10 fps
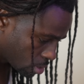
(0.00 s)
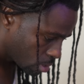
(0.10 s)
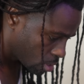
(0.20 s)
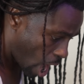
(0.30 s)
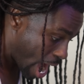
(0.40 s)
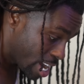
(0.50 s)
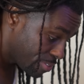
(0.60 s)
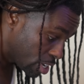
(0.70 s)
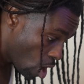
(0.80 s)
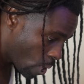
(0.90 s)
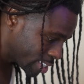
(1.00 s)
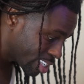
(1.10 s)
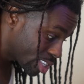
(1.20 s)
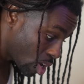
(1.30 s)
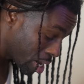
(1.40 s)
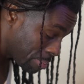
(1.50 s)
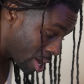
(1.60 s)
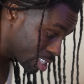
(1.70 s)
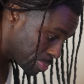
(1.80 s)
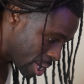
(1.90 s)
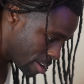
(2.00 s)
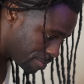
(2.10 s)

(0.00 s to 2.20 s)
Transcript: I ain't even know. I just saw it in my spam